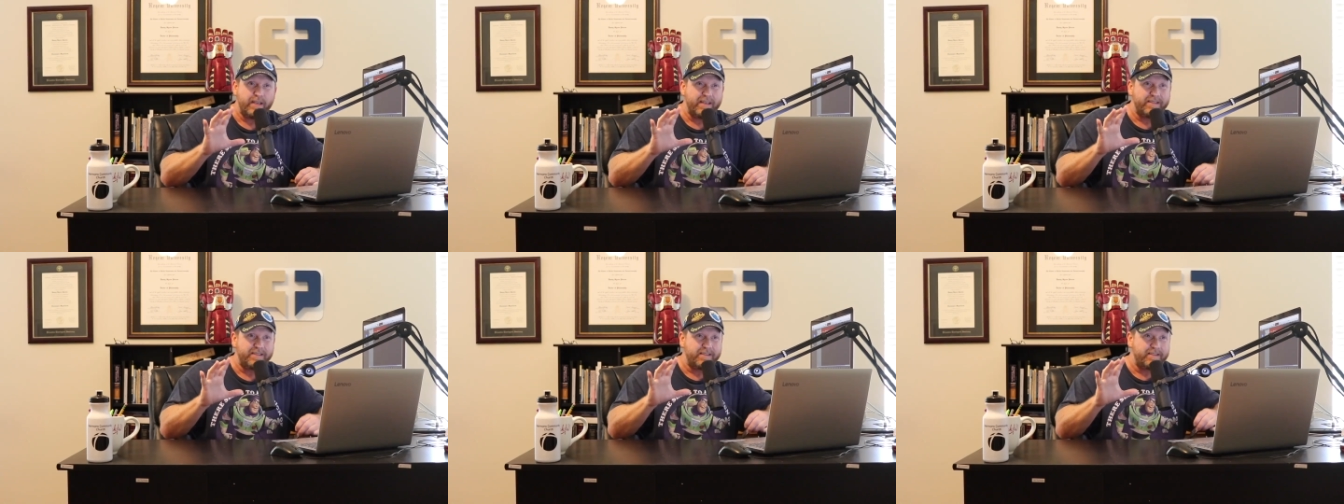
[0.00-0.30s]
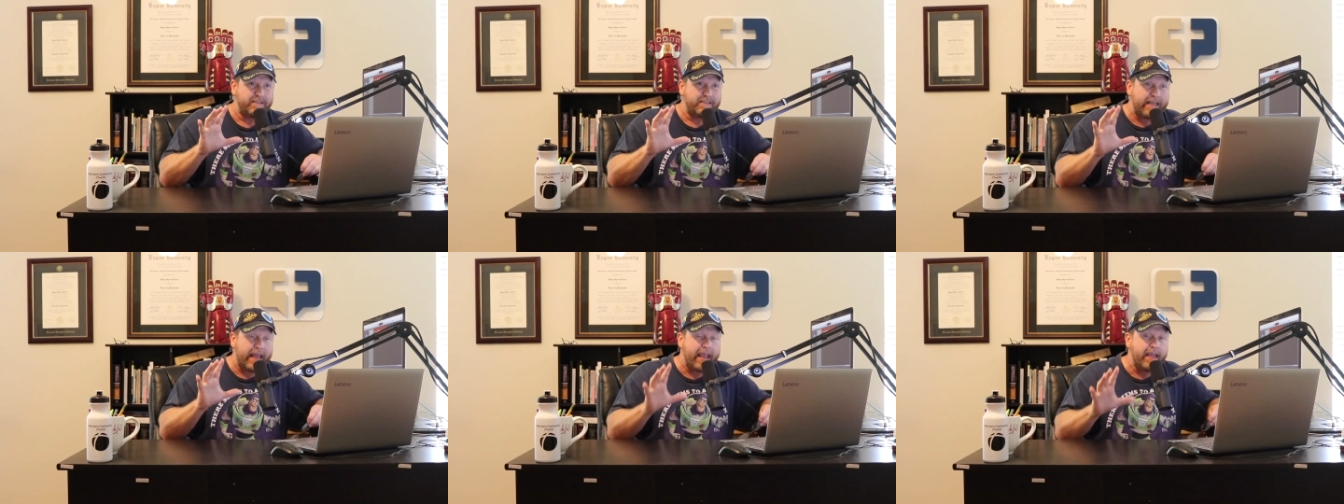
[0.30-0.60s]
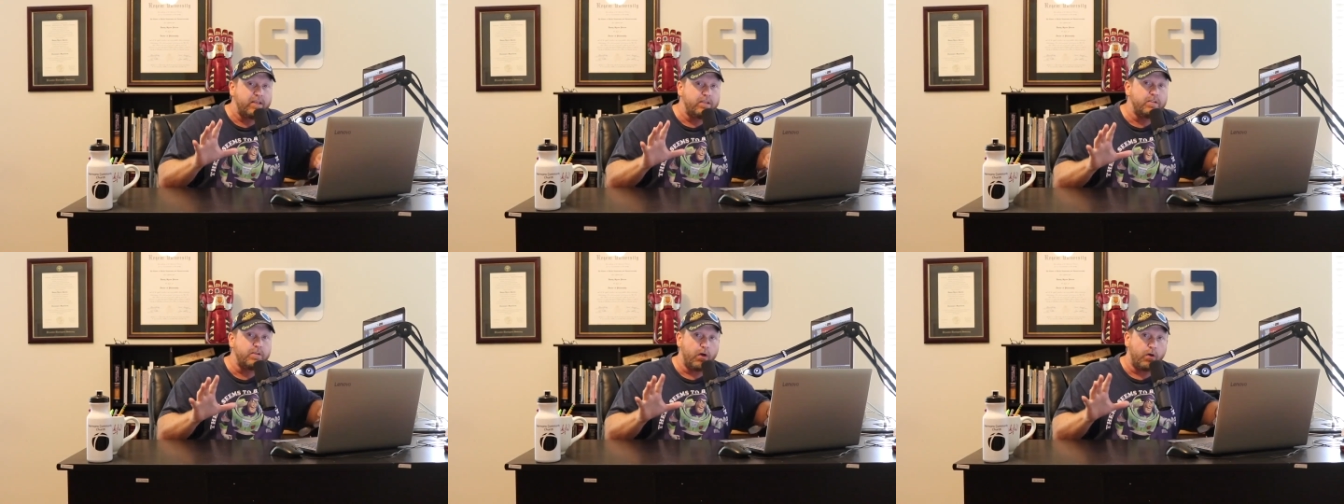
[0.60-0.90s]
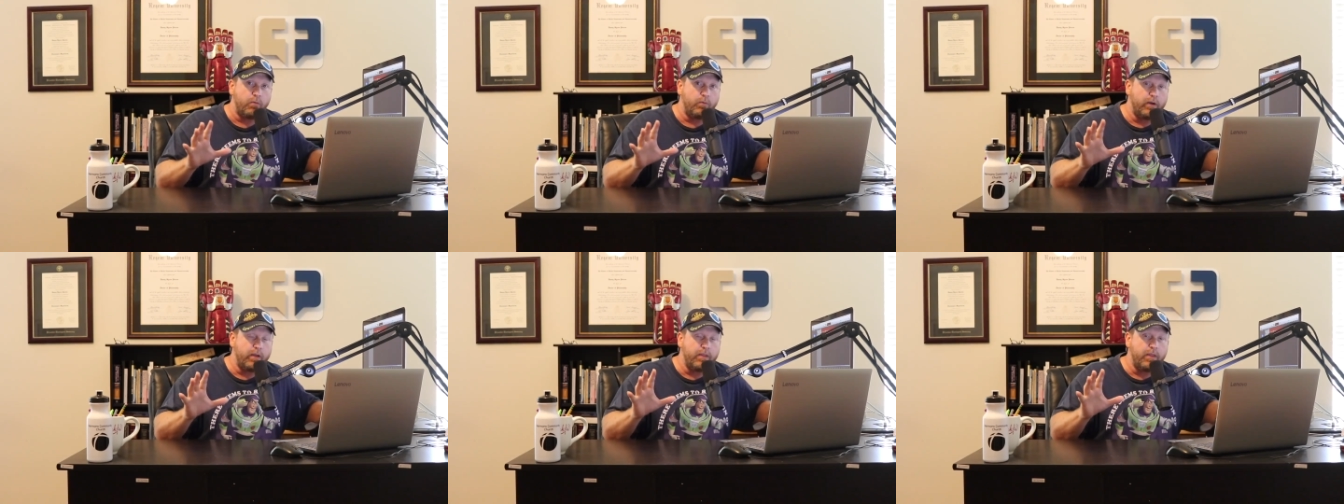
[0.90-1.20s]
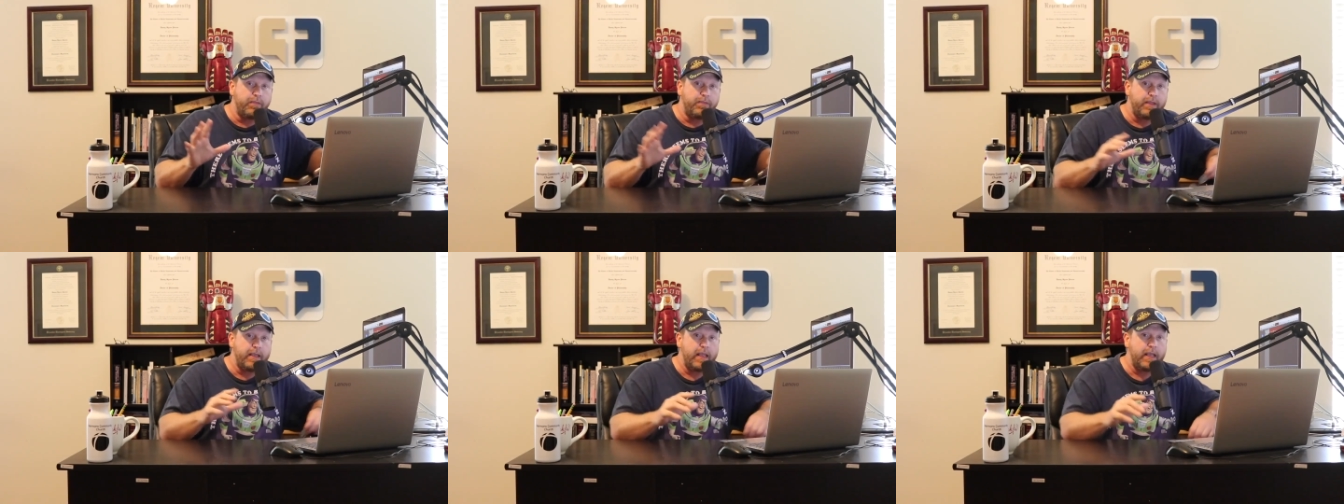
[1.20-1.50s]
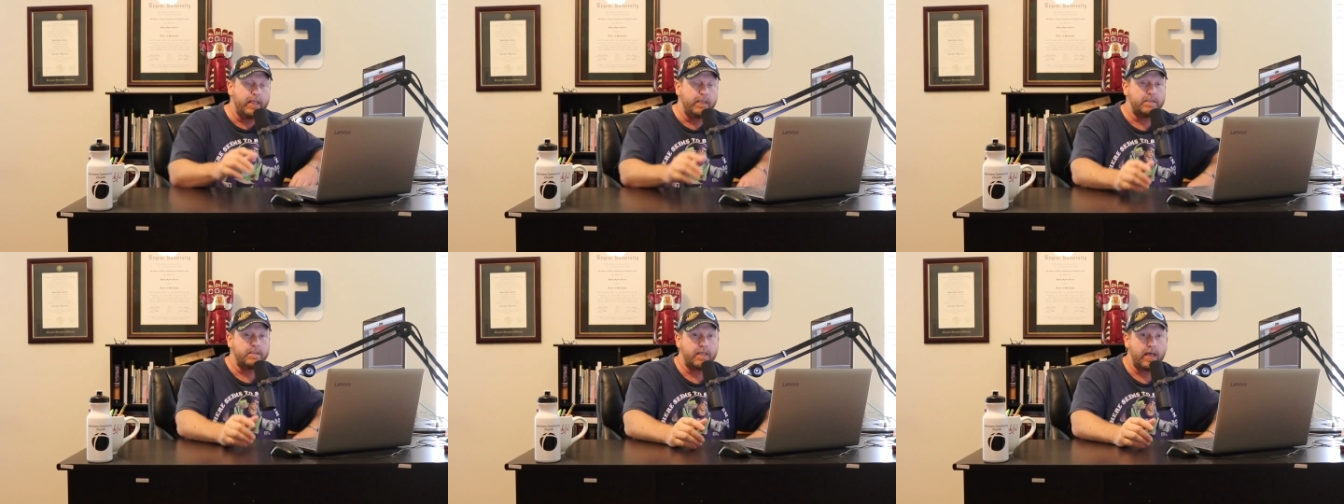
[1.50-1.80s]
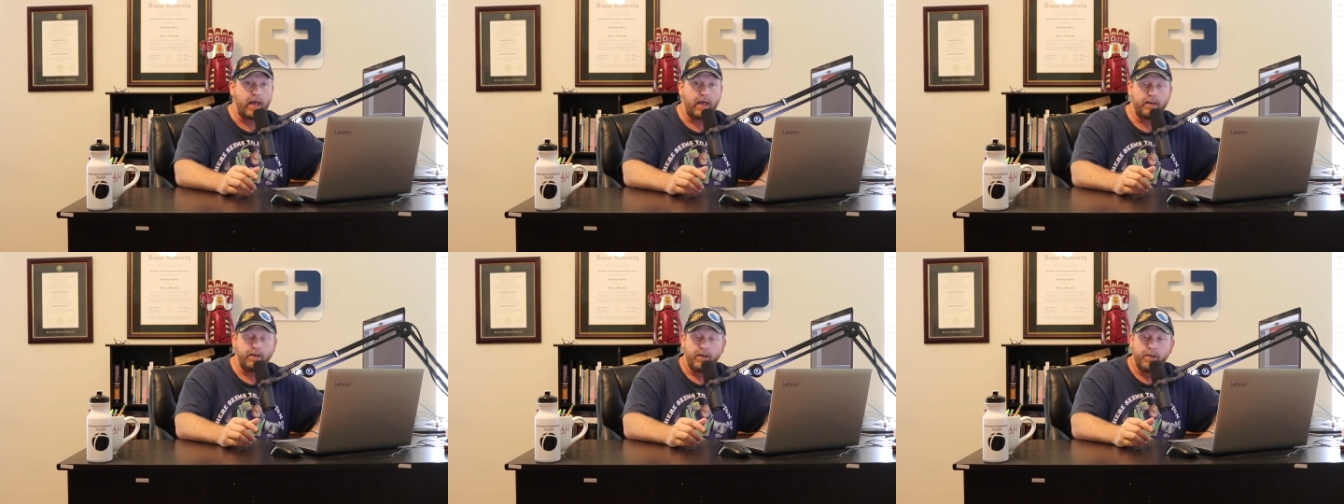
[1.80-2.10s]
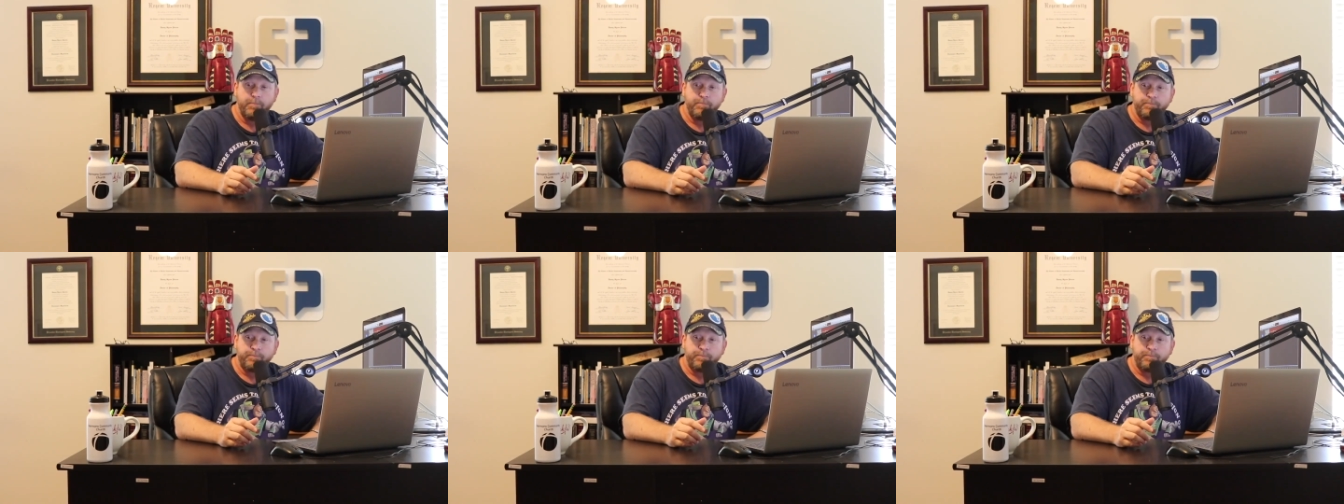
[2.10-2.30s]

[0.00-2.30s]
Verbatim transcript: is is stands on, one of the things that